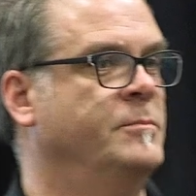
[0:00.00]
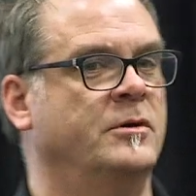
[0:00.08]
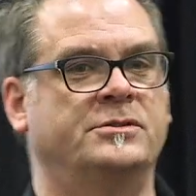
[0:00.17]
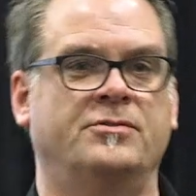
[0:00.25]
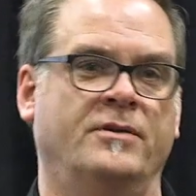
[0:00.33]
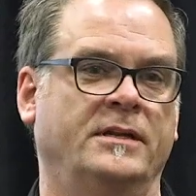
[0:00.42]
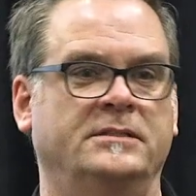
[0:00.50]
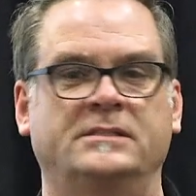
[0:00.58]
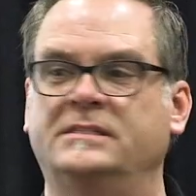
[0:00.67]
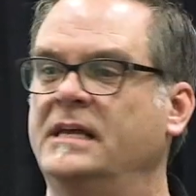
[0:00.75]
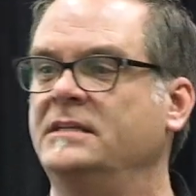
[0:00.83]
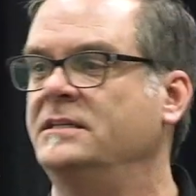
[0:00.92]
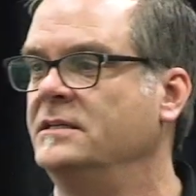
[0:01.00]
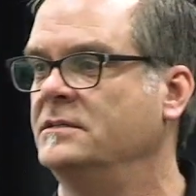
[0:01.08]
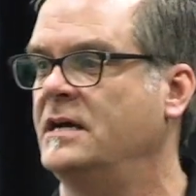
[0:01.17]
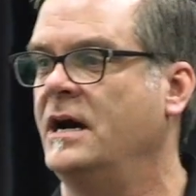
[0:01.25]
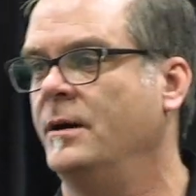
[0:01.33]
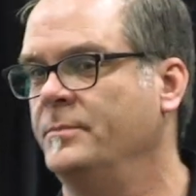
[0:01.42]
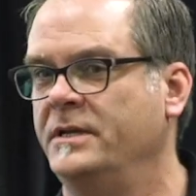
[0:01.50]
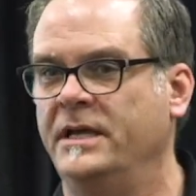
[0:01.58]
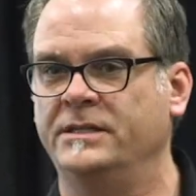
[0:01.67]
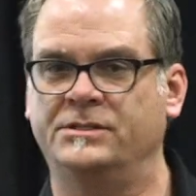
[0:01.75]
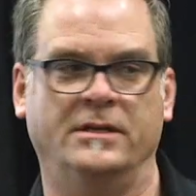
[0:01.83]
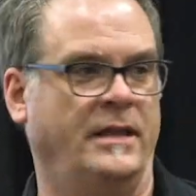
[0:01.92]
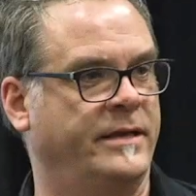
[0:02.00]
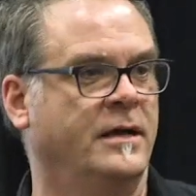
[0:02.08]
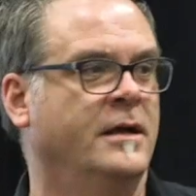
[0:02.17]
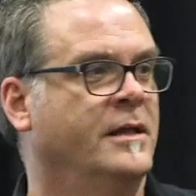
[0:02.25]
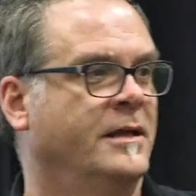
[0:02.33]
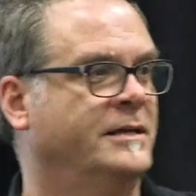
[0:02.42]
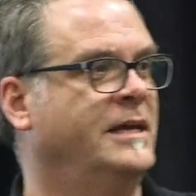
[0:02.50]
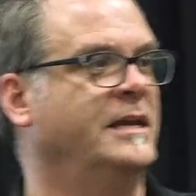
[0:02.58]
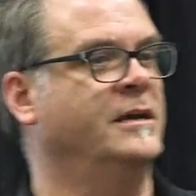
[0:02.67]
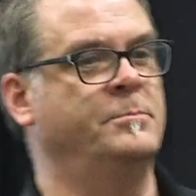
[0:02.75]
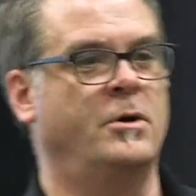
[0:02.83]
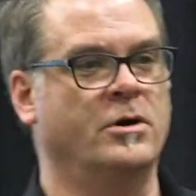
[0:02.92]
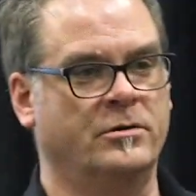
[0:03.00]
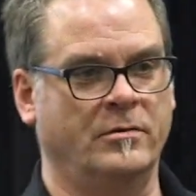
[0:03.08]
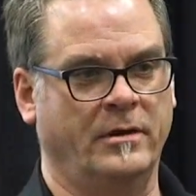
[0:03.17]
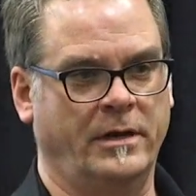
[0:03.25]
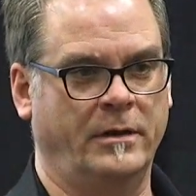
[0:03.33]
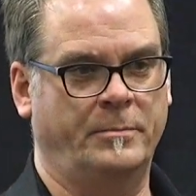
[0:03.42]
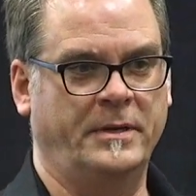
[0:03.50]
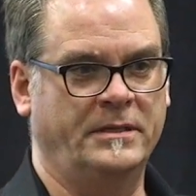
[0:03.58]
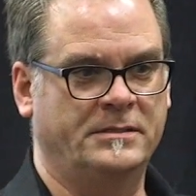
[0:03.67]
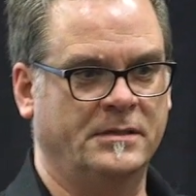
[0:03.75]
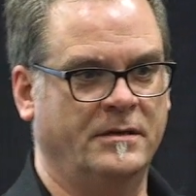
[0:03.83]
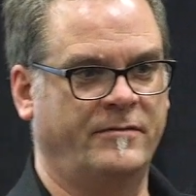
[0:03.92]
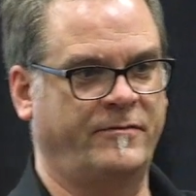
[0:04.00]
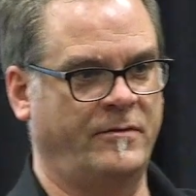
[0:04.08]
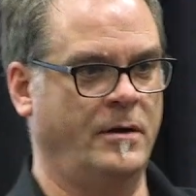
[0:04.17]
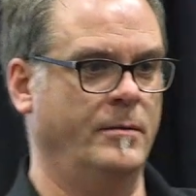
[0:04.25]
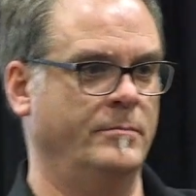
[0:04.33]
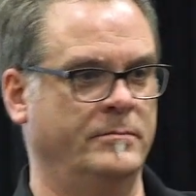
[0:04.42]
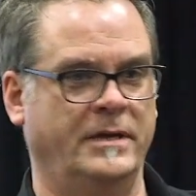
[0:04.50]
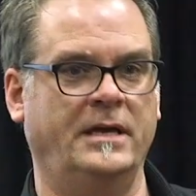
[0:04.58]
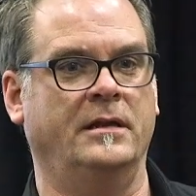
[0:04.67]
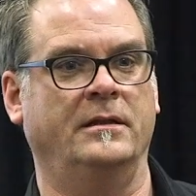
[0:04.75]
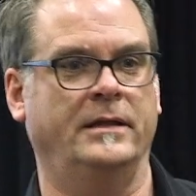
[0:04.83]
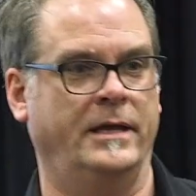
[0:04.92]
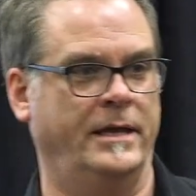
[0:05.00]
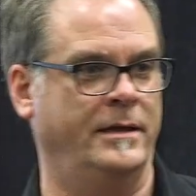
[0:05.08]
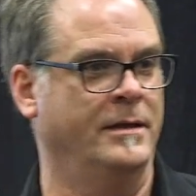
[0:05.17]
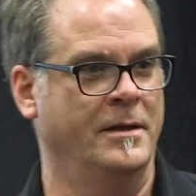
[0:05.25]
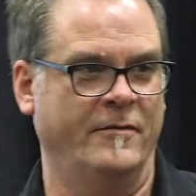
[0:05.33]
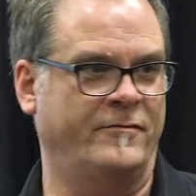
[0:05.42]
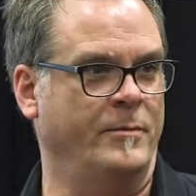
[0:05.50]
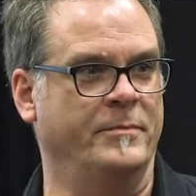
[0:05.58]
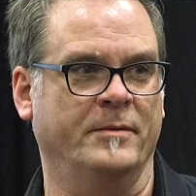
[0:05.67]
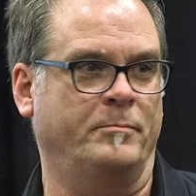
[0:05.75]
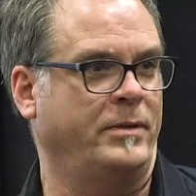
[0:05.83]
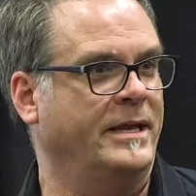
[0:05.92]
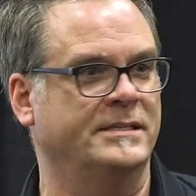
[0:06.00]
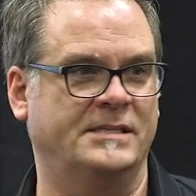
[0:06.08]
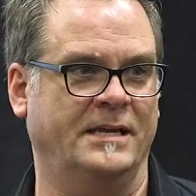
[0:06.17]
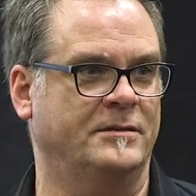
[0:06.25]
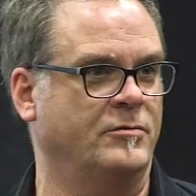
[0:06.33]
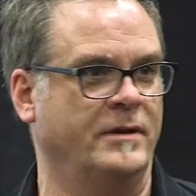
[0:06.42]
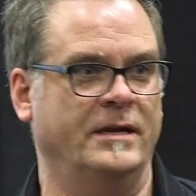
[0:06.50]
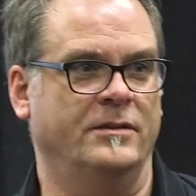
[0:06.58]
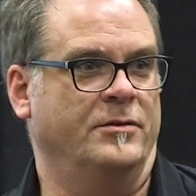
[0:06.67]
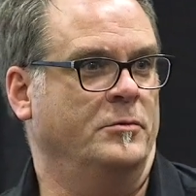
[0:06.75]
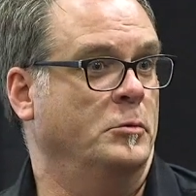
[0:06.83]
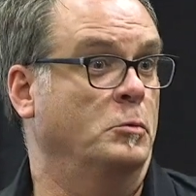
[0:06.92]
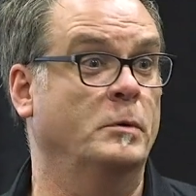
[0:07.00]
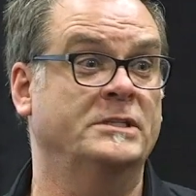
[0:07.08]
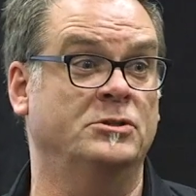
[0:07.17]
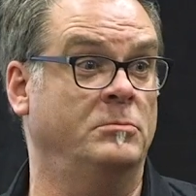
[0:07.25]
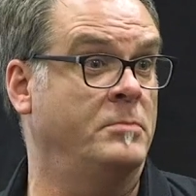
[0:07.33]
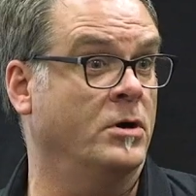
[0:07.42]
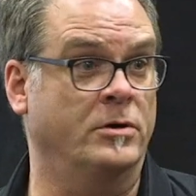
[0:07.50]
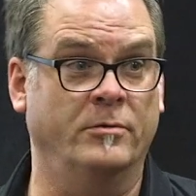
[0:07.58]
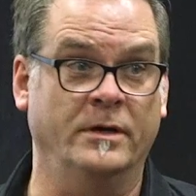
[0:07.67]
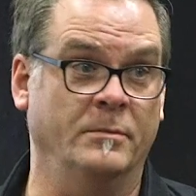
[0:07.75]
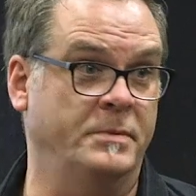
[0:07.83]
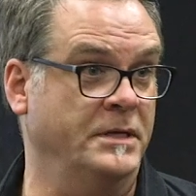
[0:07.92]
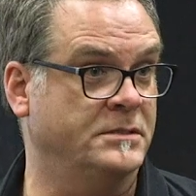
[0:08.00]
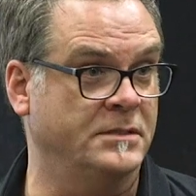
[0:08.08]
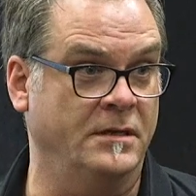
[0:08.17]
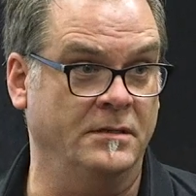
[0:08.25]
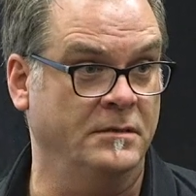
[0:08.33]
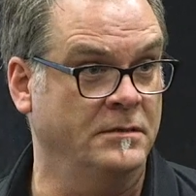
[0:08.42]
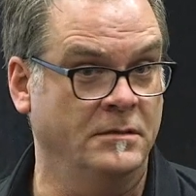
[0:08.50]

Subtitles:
the most transcendent combination, like getting a margarita pizza from Italy, from the place that created the original margarita pizza.